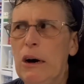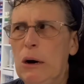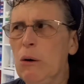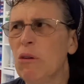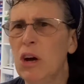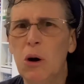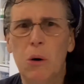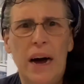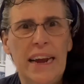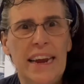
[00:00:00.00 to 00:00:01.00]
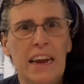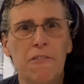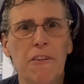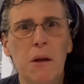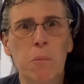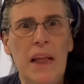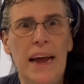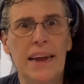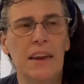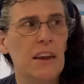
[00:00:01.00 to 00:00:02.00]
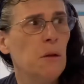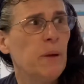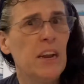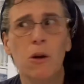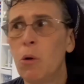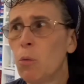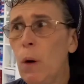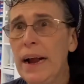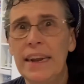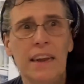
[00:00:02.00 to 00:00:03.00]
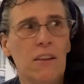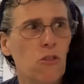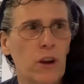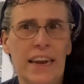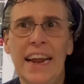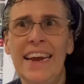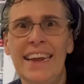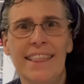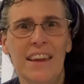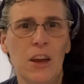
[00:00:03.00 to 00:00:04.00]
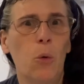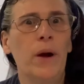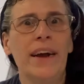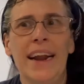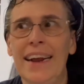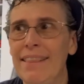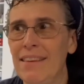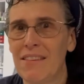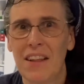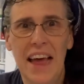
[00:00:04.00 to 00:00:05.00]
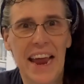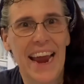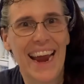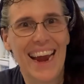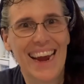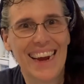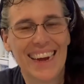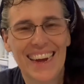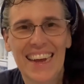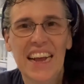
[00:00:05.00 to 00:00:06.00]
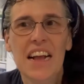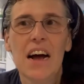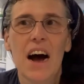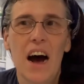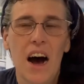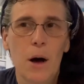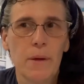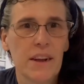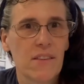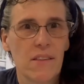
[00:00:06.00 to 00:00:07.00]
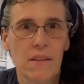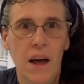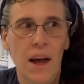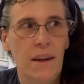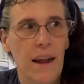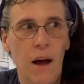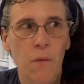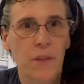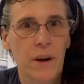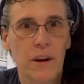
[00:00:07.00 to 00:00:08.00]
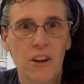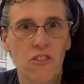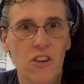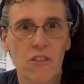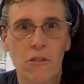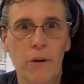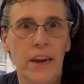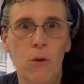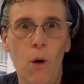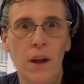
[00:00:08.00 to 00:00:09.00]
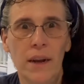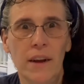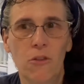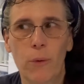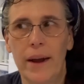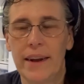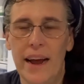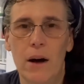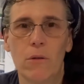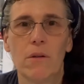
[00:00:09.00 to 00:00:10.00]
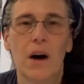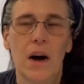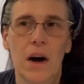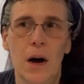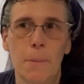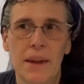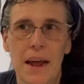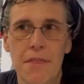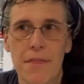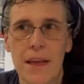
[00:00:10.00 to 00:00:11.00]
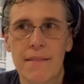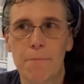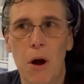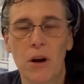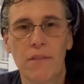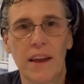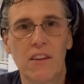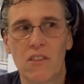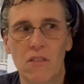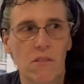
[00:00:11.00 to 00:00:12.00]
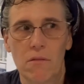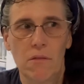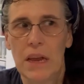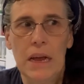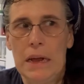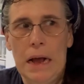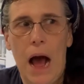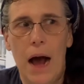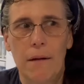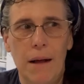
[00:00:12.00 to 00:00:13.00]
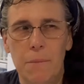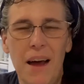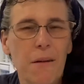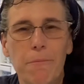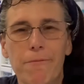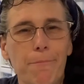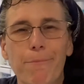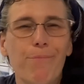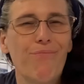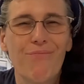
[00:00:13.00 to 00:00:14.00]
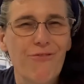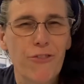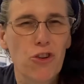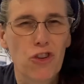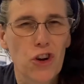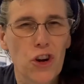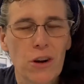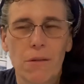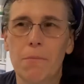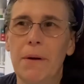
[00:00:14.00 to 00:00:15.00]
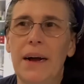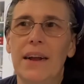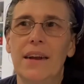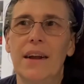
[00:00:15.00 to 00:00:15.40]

oh no, I can't find black. Anybody know where white is? Or can I get where can I get this clay? It's not out there in just great quantities right now. And I think part of that is, I'm not for sure, but